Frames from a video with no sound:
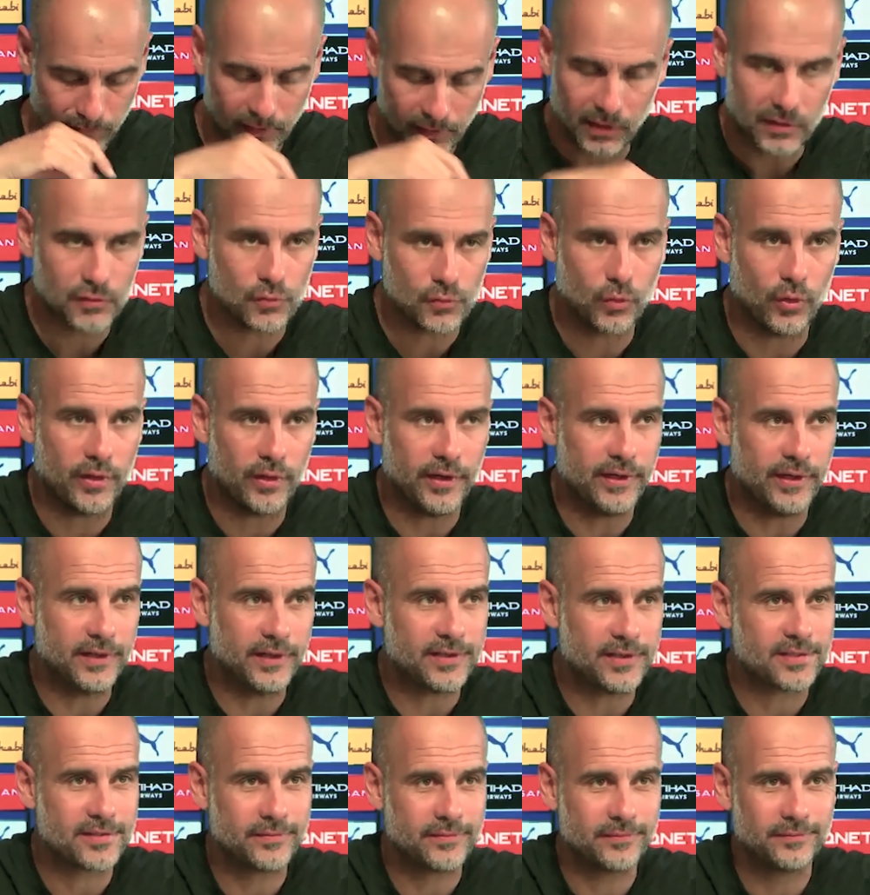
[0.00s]
It's what it
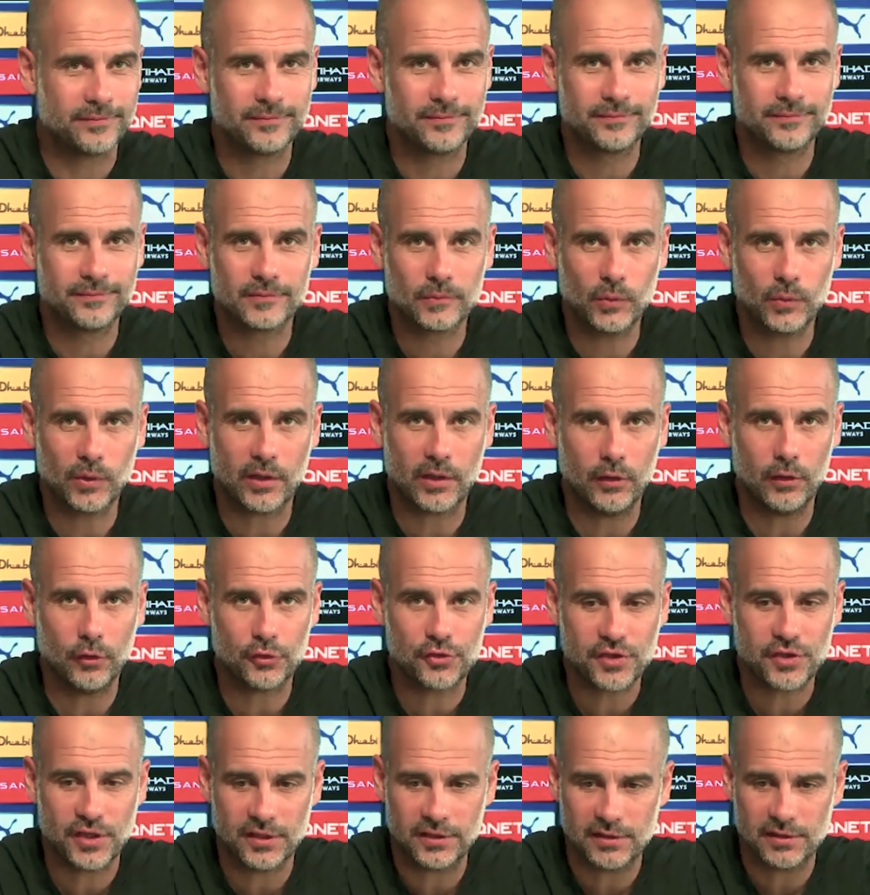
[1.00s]
is. We cannot
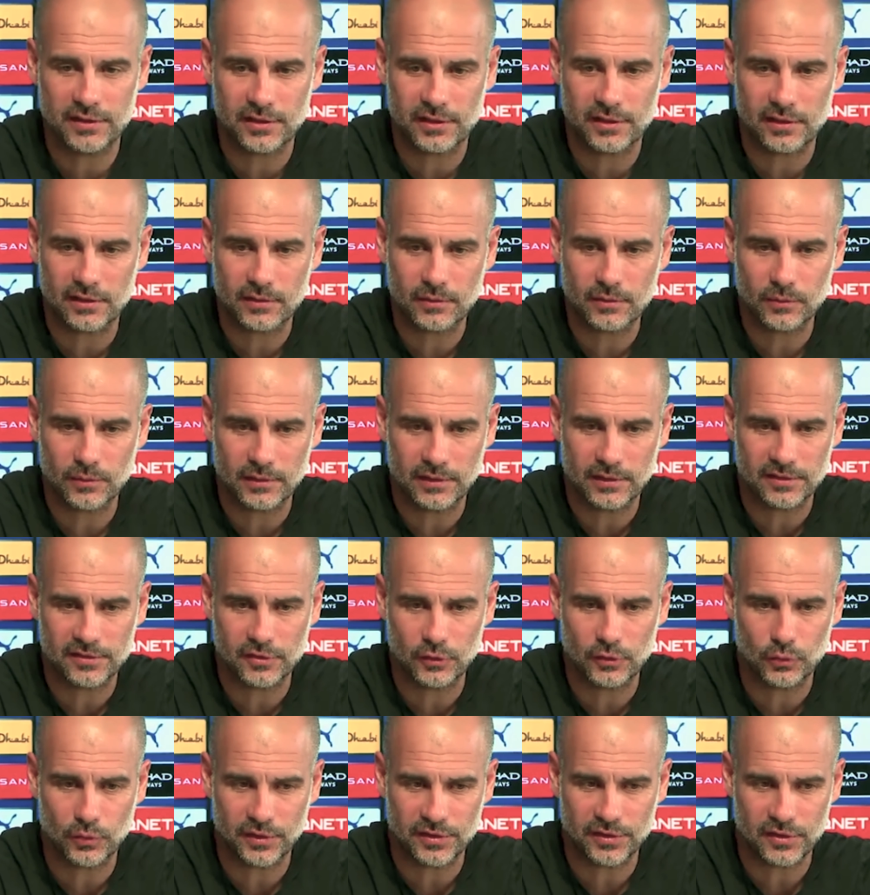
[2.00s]
change the
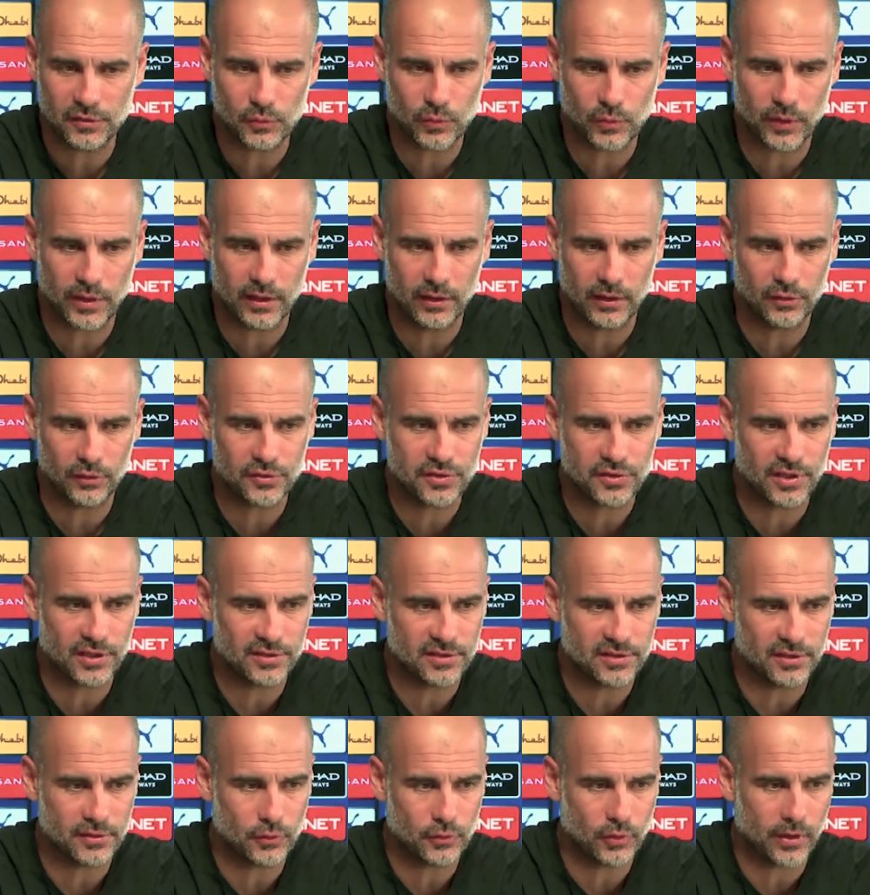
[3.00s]
situation. We cannot
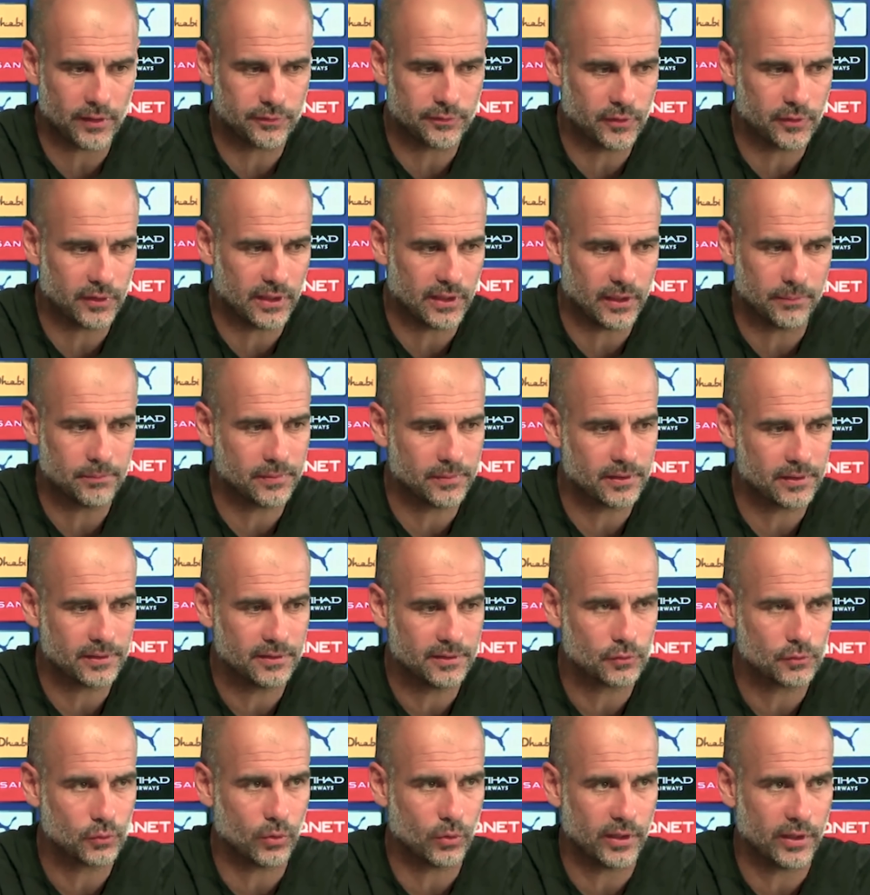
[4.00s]
change it. You have to adapt.
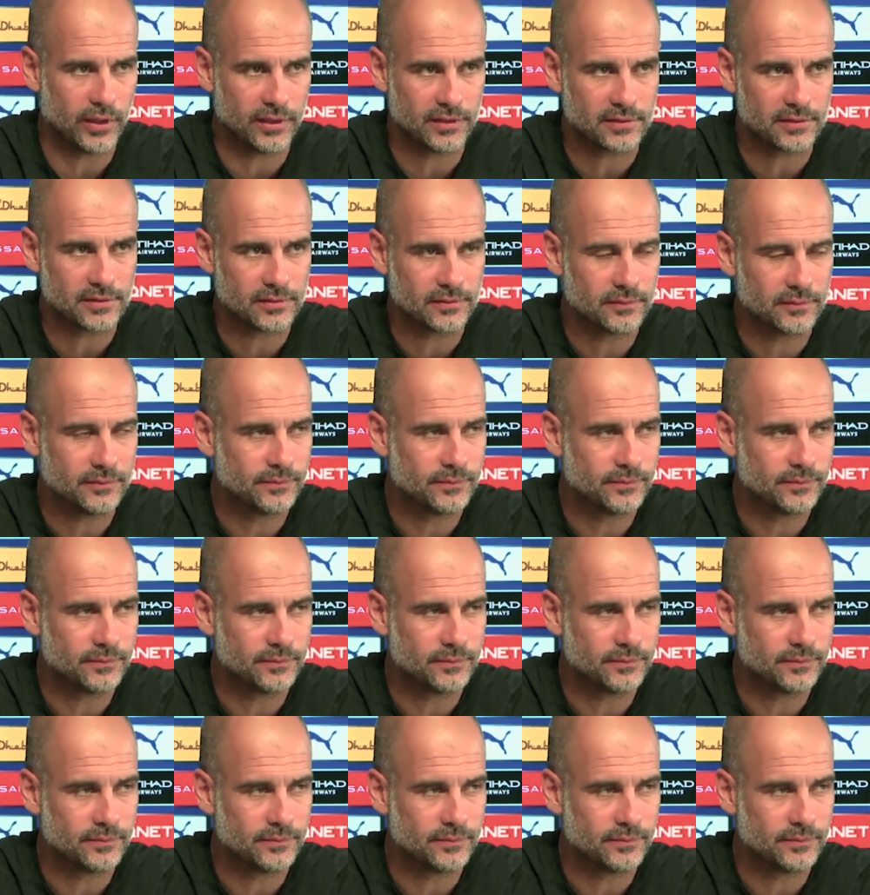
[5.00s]
It's what it is.